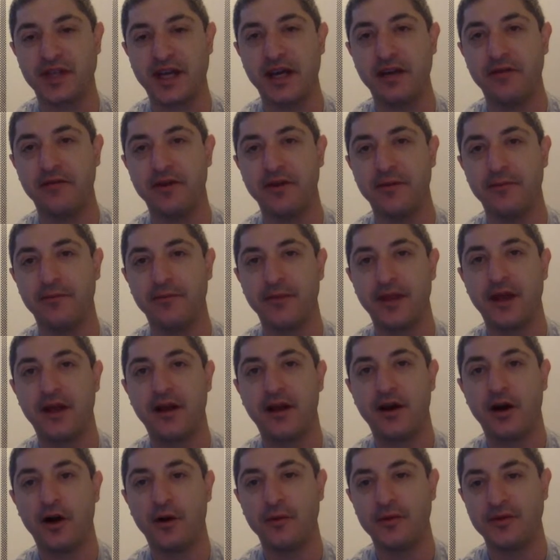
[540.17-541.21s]
kind of a
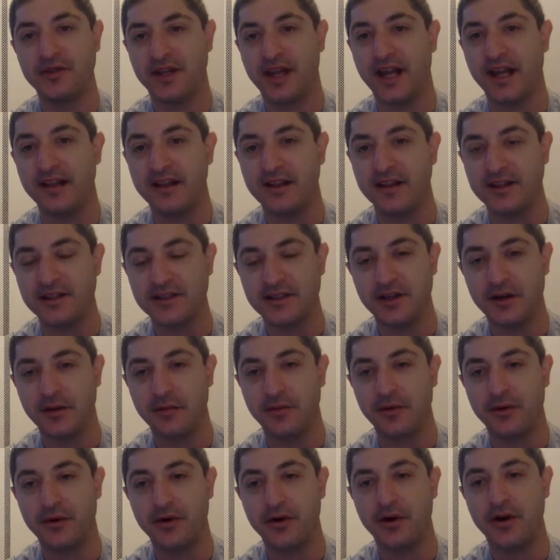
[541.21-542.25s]
almost an endless
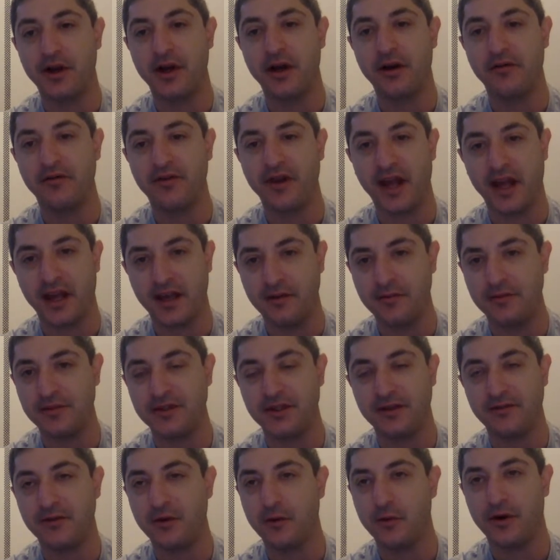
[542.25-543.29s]
number of names
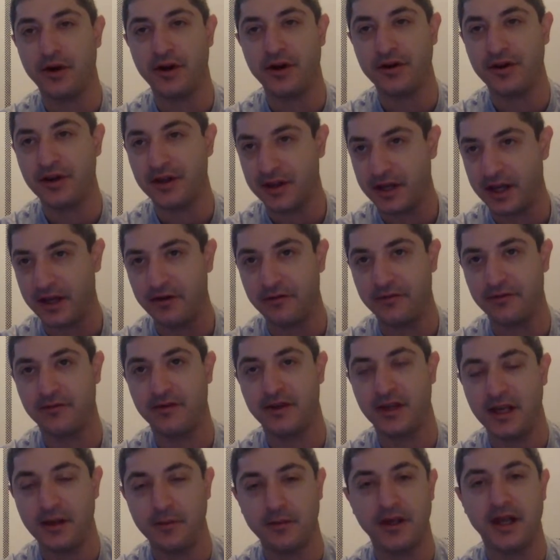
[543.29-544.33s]
if you wanted to kind of
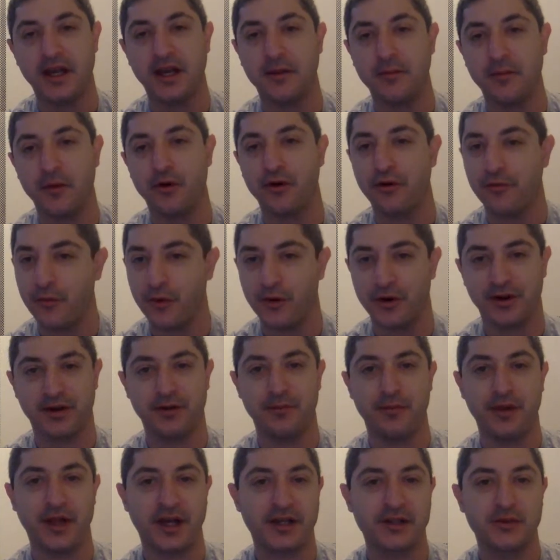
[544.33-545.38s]
keep getting more and more
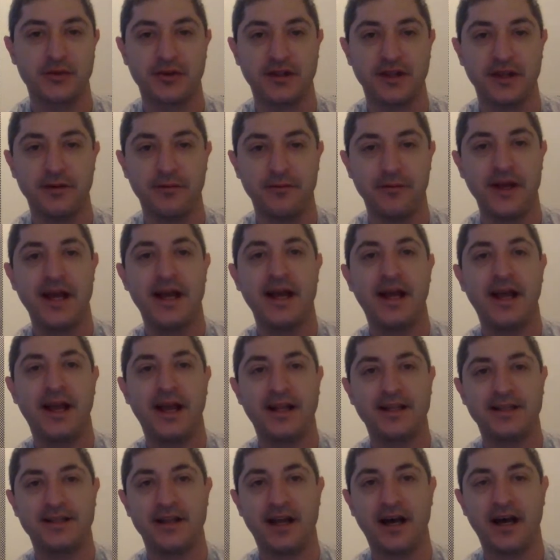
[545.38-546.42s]
complex with them.
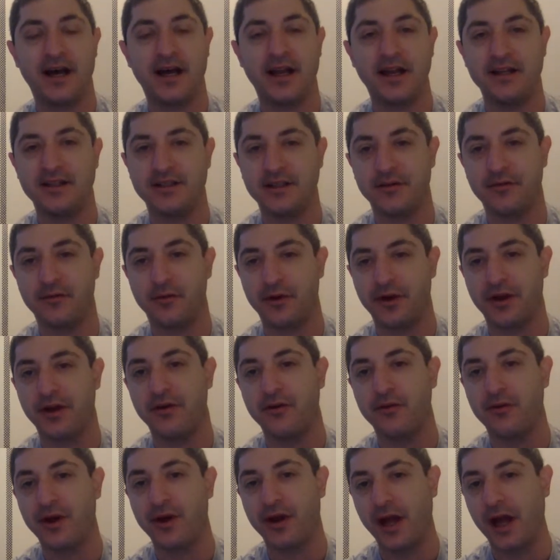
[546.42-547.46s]
It's not as if
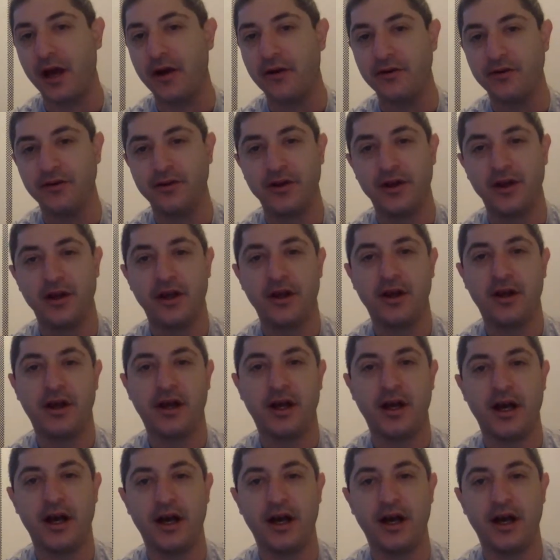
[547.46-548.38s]
we're going to run out.